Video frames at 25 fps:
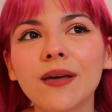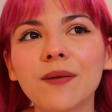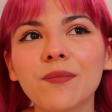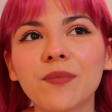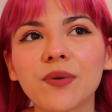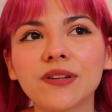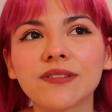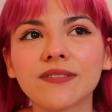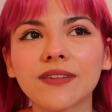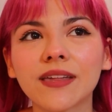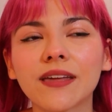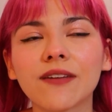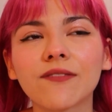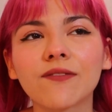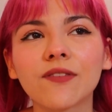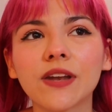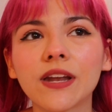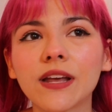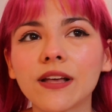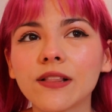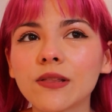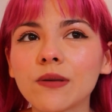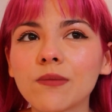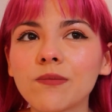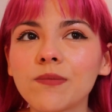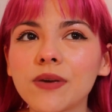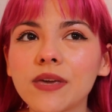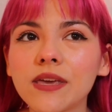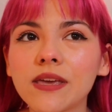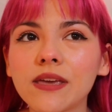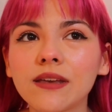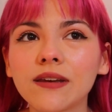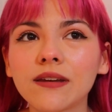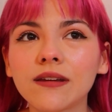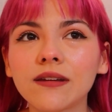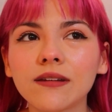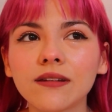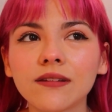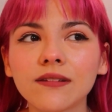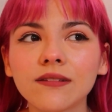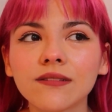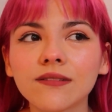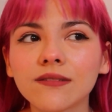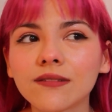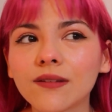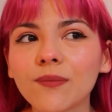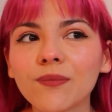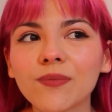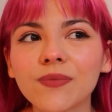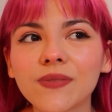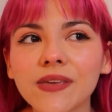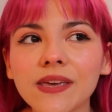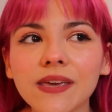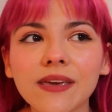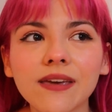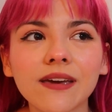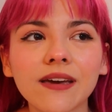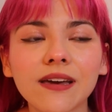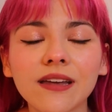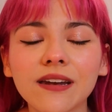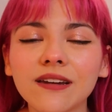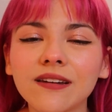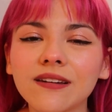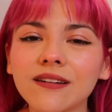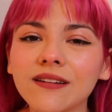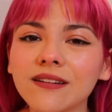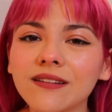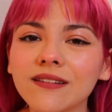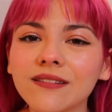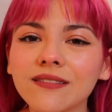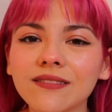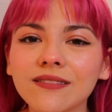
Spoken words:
but it's like vanilla bean something, and